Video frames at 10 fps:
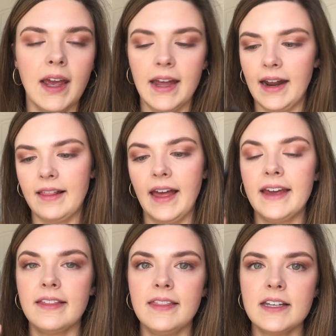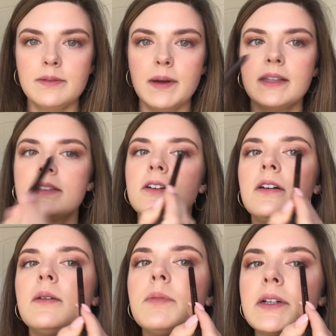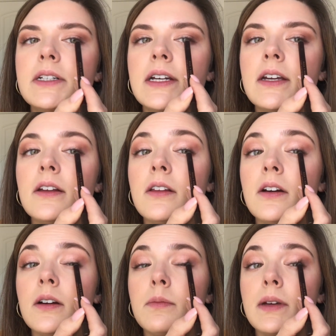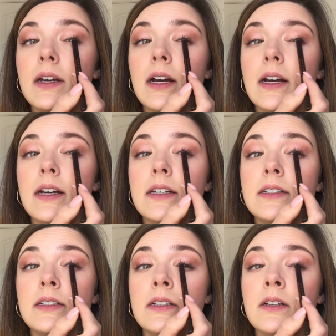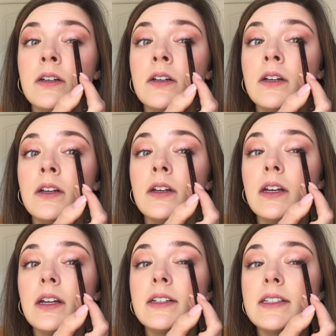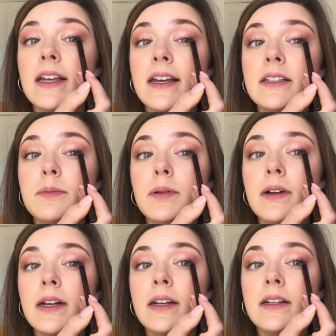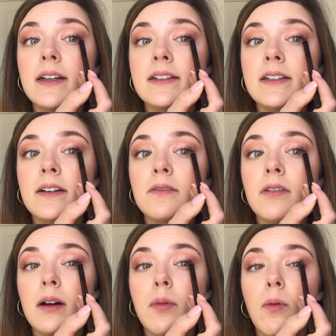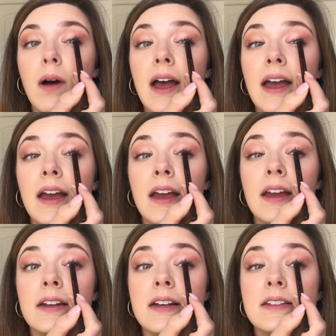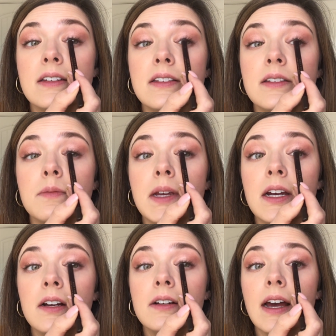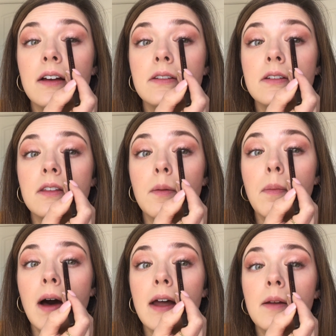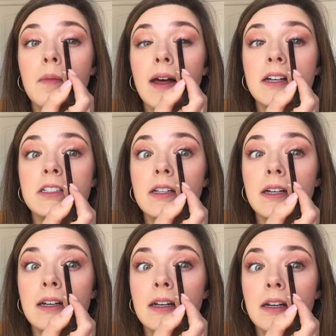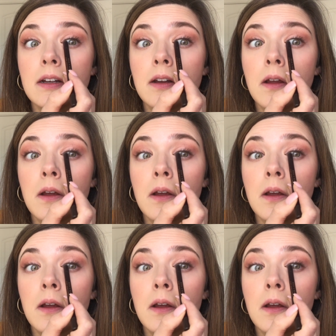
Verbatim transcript: And I like this pencil in particular because it stays put. It doesn't rub away, it doesn't smear down to the bottom lash line.